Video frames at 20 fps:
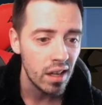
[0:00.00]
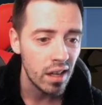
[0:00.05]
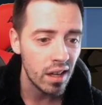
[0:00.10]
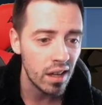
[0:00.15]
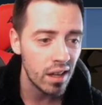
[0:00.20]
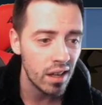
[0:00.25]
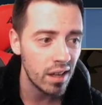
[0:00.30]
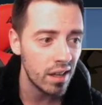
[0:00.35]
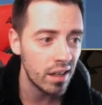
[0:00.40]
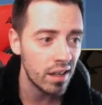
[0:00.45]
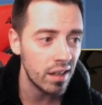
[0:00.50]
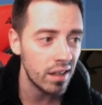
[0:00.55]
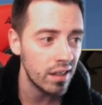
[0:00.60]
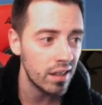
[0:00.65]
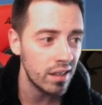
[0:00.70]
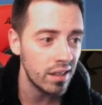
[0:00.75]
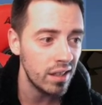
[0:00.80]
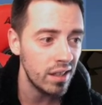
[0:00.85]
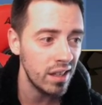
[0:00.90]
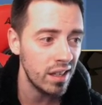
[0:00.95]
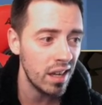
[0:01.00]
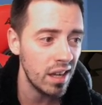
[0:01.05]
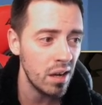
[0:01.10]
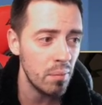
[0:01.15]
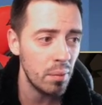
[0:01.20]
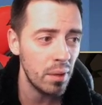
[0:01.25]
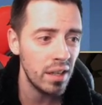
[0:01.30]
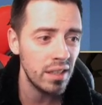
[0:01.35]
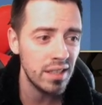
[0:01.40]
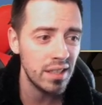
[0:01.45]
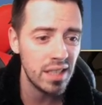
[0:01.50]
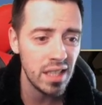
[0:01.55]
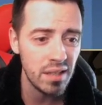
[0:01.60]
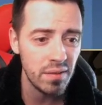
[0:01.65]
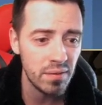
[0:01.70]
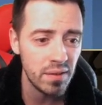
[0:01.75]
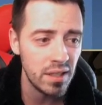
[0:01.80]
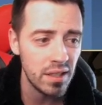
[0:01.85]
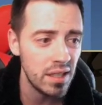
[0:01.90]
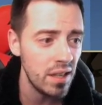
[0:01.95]
Uh, he can apply
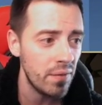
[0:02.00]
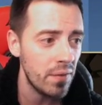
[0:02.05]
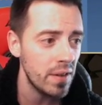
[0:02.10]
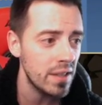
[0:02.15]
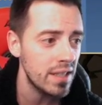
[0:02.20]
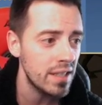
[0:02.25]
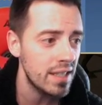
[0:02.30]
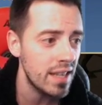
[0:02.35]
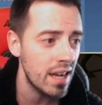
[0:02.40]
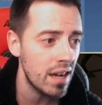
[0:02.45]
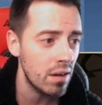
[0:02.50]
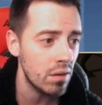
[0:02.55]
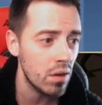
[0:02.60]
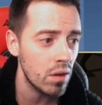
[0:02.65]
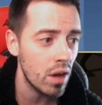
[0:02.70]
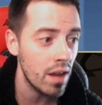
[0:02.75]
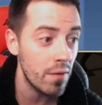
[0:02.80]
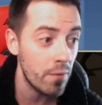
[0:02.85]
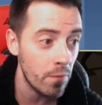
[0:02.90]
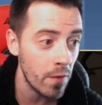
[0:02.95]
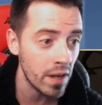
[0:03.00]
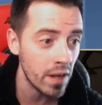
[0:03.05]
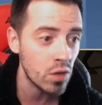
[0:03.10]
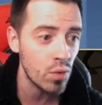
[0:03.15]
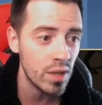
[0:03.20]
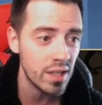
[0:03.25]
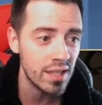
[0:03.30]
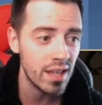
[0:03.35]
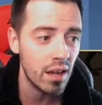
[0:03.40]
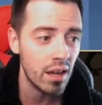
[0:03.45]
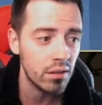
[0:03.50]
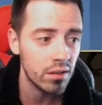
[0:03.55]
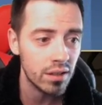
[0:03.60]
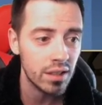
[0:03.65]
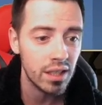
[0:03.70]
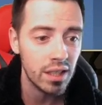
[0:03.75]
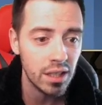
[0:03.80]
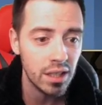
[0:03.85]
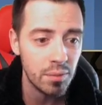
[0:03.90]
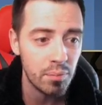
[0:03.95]
defense down, effect rest down
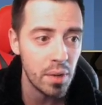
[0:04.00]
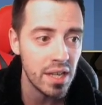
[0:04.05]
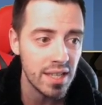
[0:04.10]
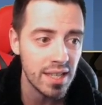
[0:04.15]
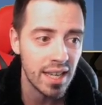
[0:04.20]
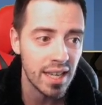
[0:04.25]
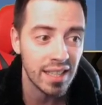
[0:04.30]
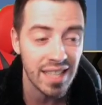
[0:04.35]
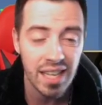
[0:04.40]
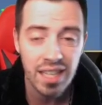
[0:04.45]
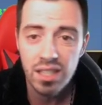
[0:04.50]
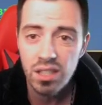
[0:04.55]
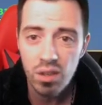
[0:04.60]
on his basic attack.